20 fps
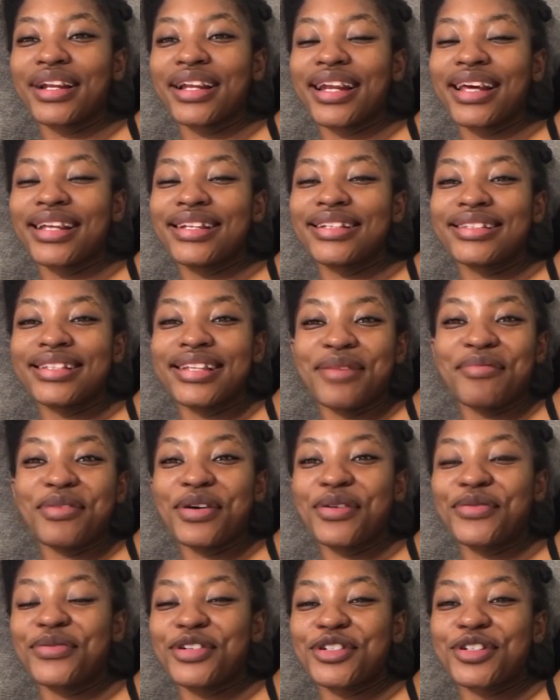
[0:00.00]
Let me
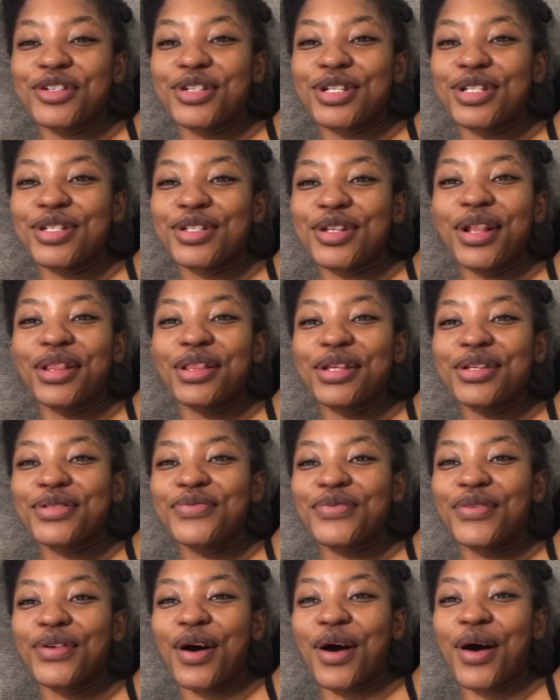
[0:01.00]
officially start this
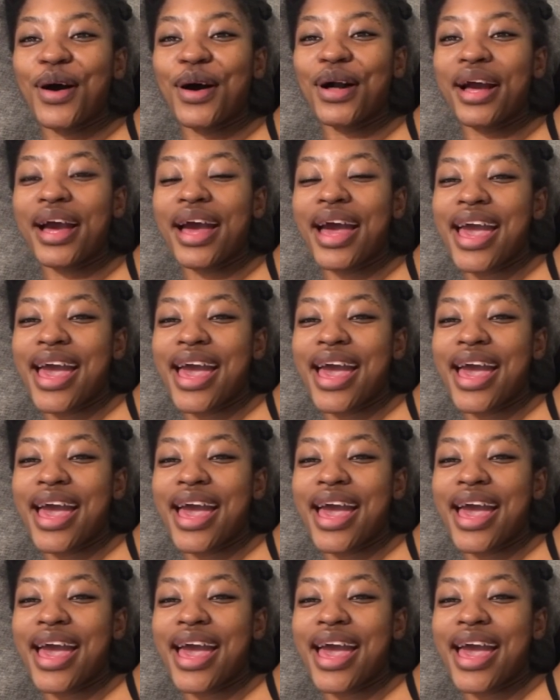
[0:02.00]
vlog,